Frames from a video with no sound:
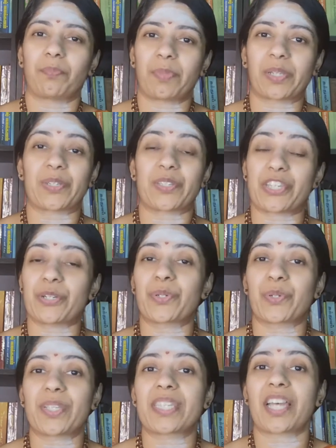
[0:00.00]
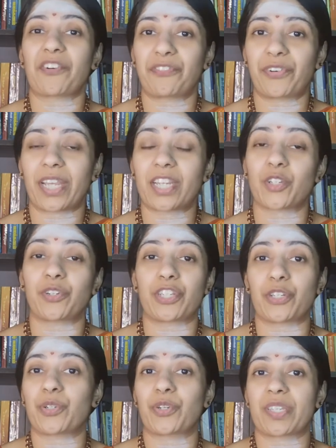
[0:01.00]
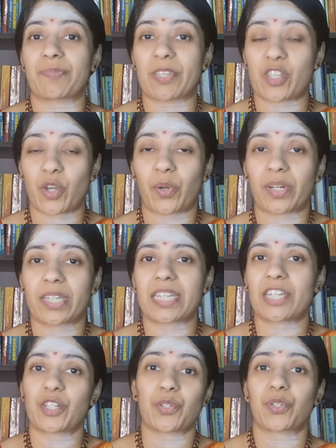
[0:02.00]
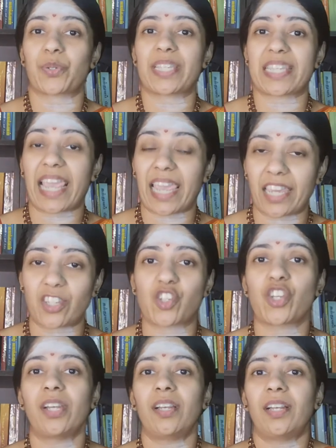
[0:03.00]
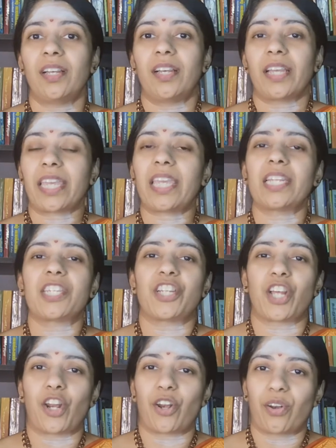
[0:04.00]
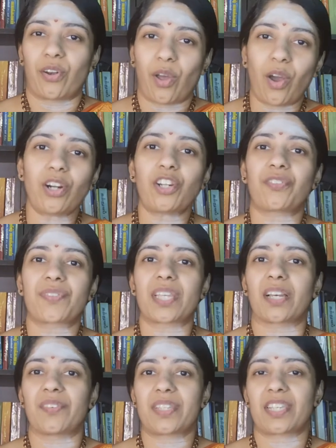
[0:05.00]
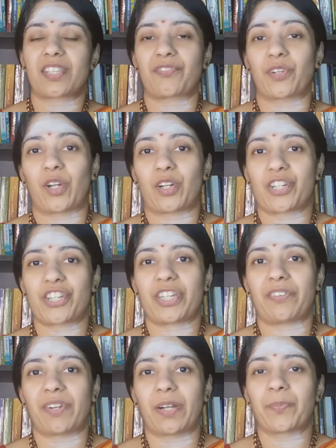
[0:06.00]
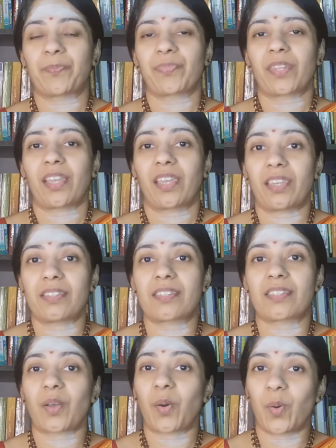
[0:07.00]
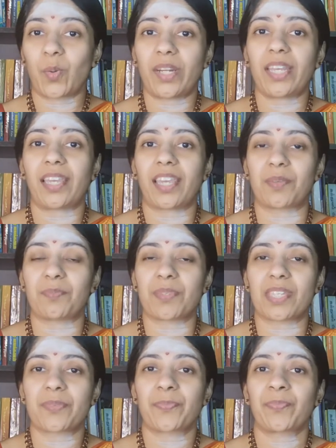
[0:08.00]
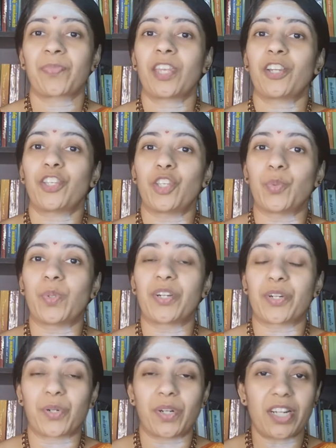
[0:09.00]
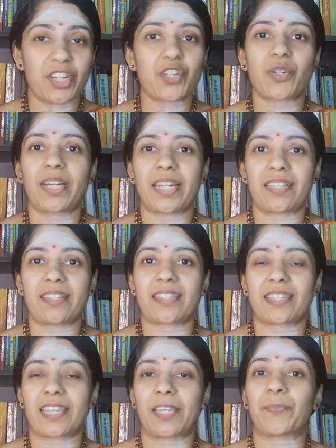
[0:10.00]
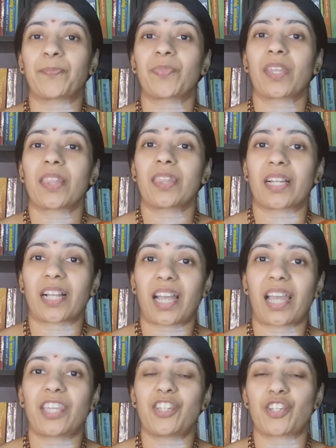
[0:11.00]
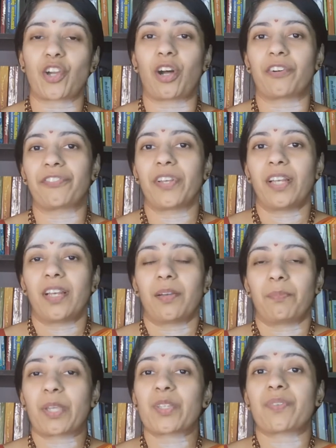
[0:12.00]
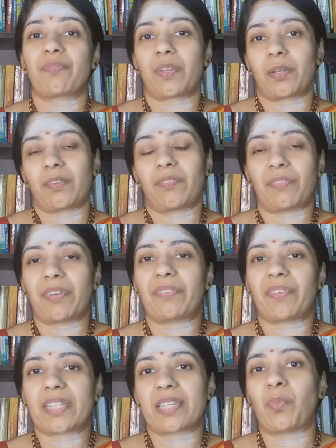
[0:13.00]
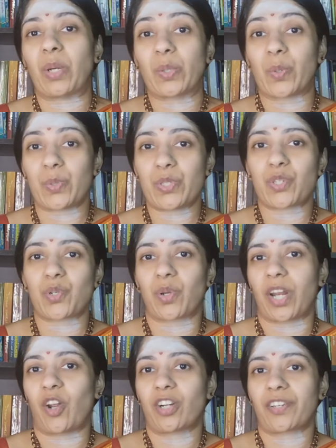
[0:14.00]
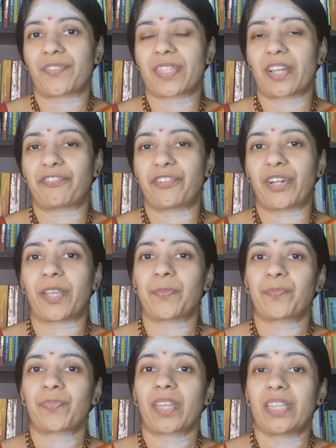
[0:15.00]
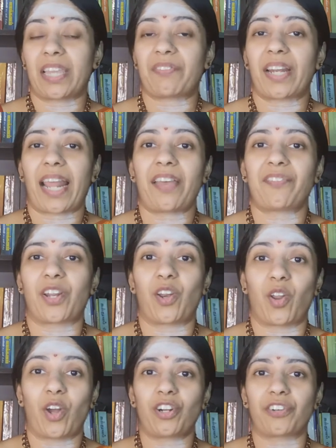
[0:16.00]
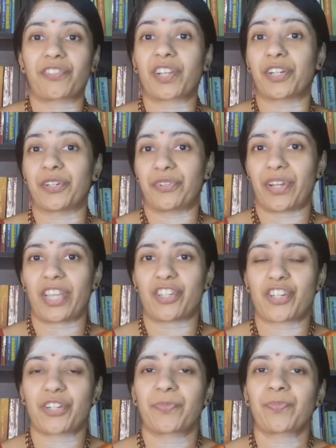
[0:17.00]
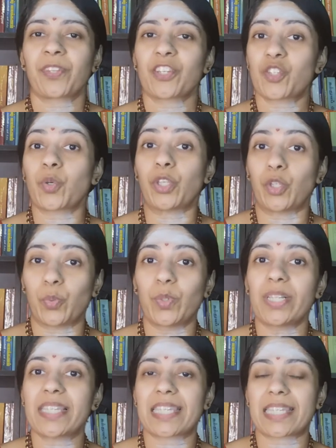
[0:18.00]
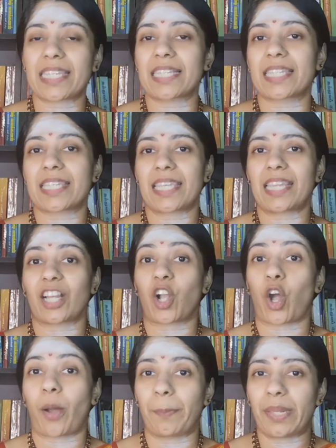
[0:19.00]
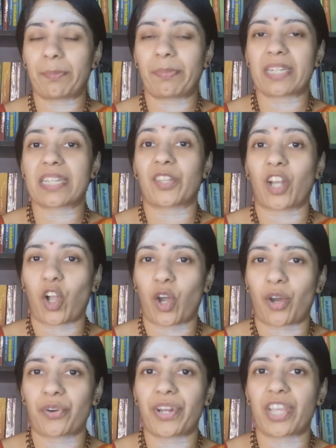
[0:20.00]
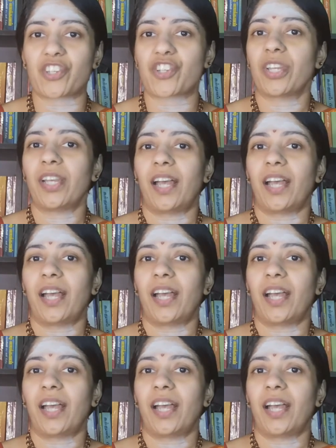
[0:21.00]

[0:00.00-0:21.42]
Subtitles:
because due to his suffering, due to his maturity, due to his age, he did a lot of services for Lord Shiva. His holy hymns, you will literally see the kind of, because when someone goes through a lot of suffering, they will have a lot of courage. So you will still see the commitment and the courage